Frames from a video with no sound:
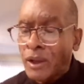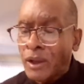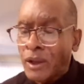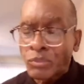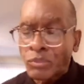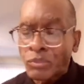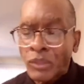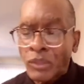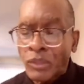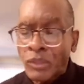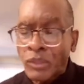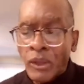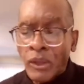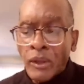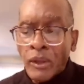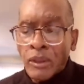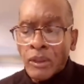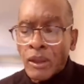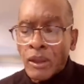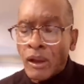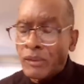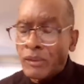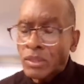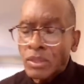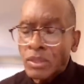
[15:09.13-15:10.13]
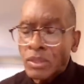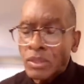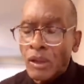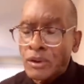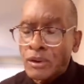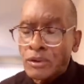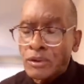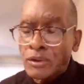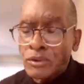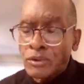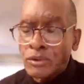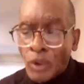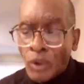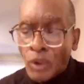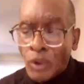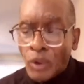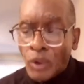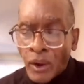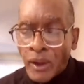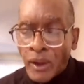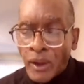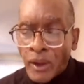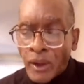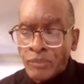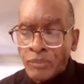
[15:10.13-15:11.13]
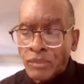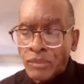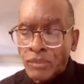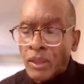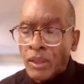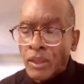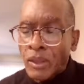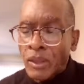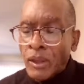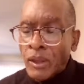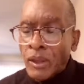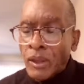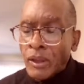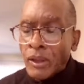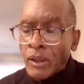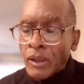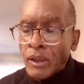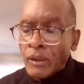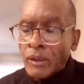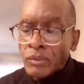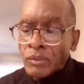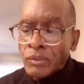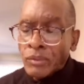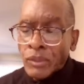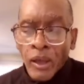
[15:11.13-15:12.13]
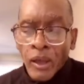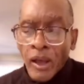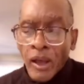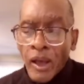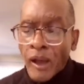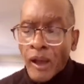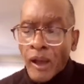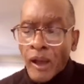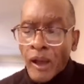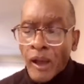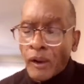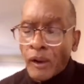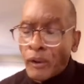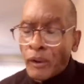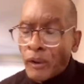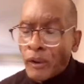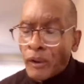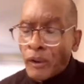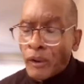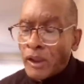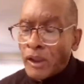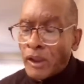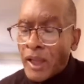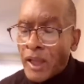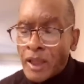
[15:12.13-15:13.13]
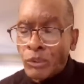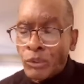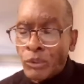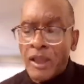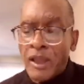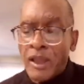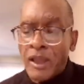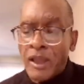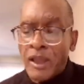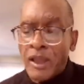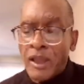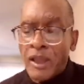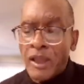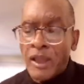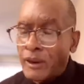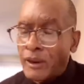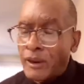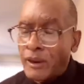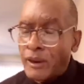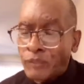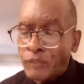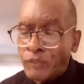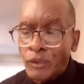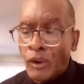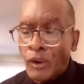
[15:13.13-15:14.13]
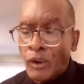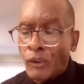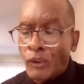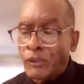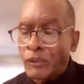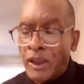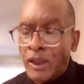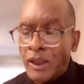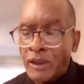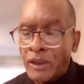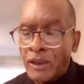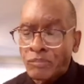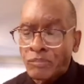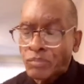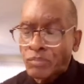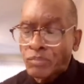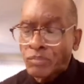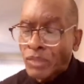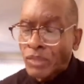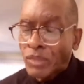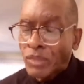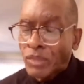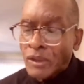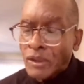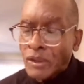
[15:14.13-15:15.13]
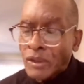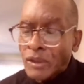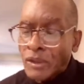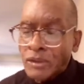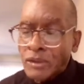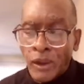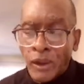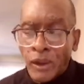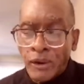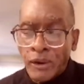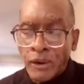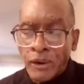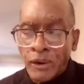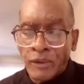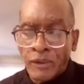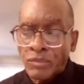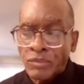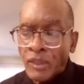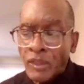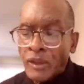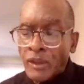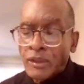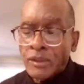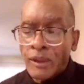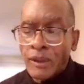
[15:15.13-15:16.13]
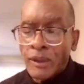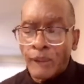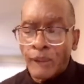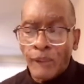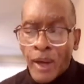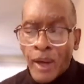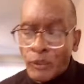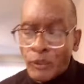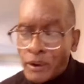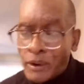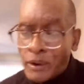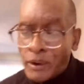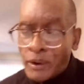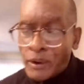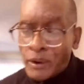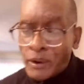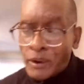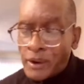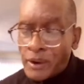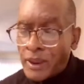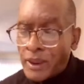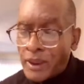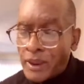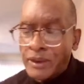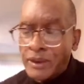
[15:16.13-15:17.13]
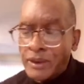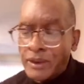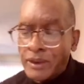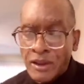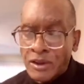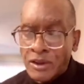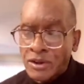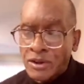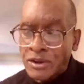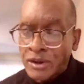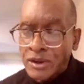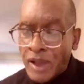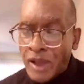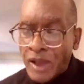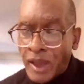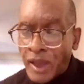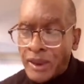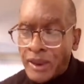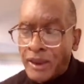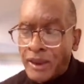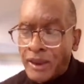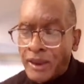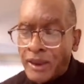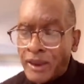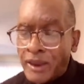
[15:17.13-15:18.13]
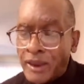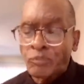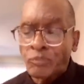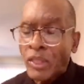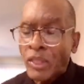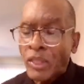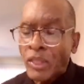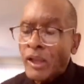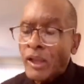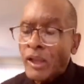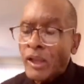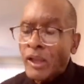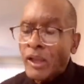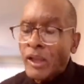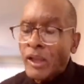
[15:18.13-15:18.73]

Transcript: I heard in the last week they had a funeral in Serena. Somebody went in there and they it up. God is trying to tell us something.